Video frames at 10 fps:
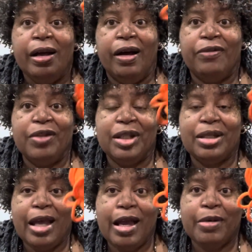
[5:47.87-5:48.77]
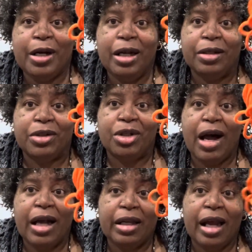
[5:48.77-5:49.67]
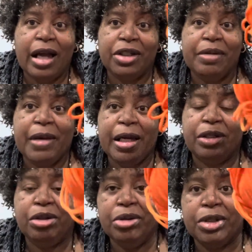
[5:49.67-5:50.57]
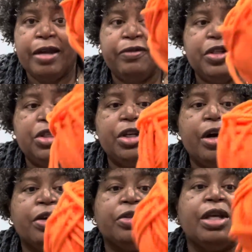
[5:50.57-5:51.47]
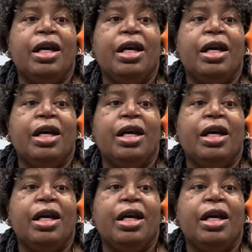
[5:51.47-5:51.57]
of this same color, so I could actually make 2 safety shawls.